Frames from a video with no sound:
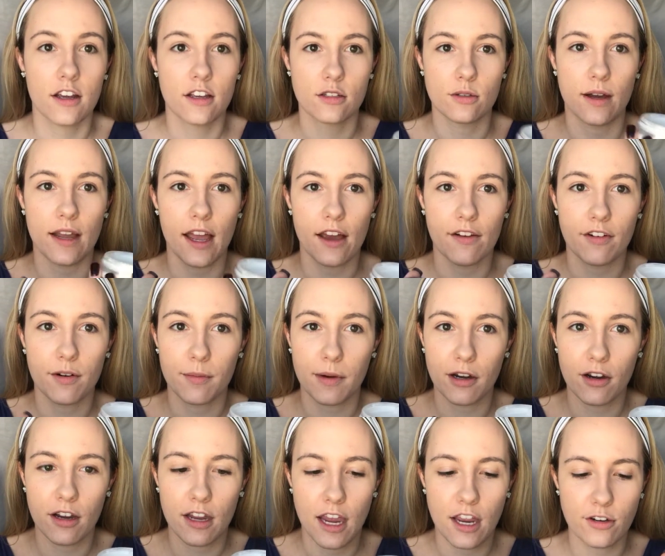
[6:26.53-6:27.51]
So I have our
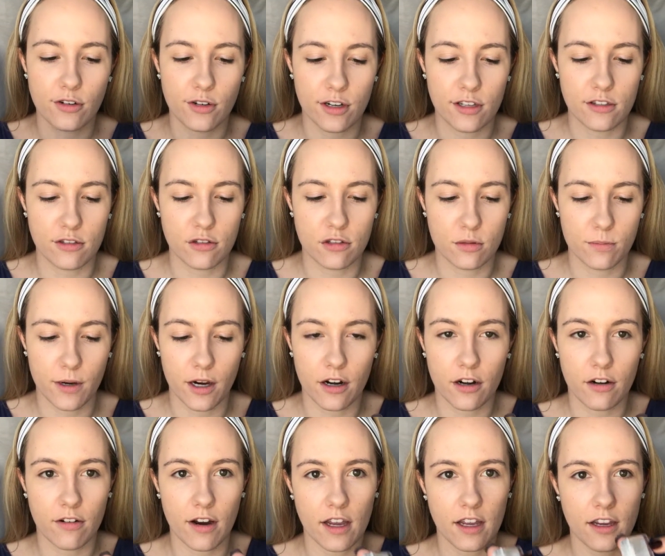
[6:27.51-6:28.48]
Mary Kay translucent
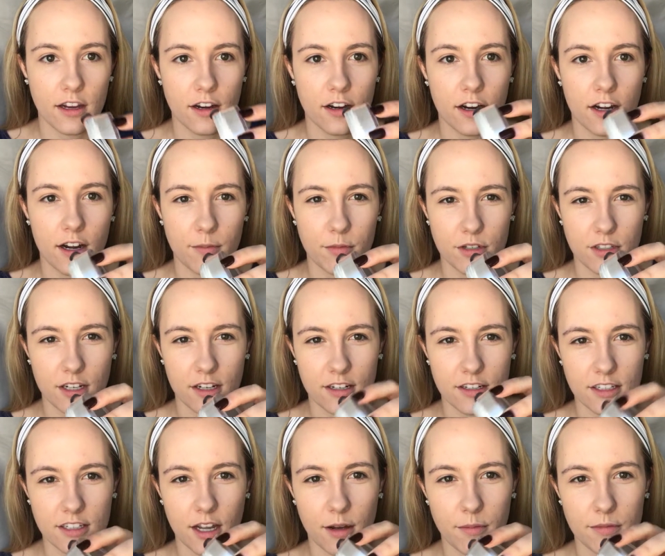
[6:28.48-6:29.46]
powder right here, and I'm just gonna
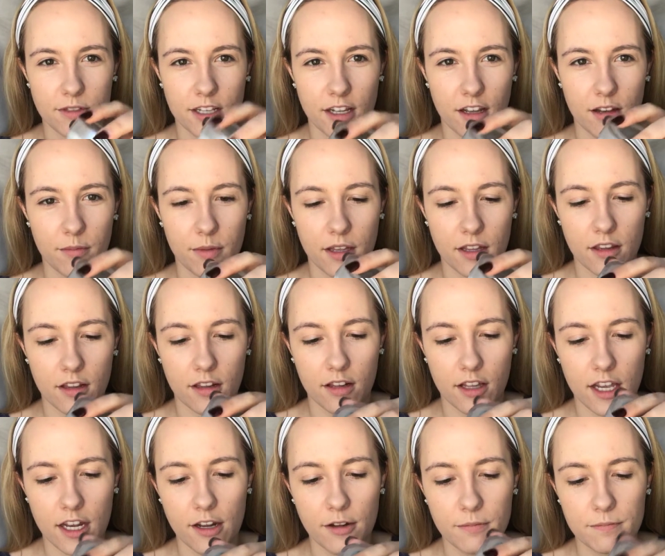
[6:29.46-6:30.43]
dump some in the
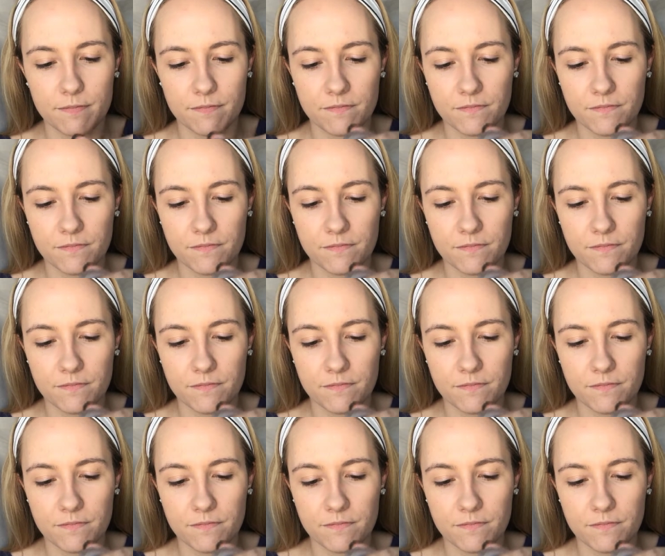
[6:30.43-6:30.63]
lid.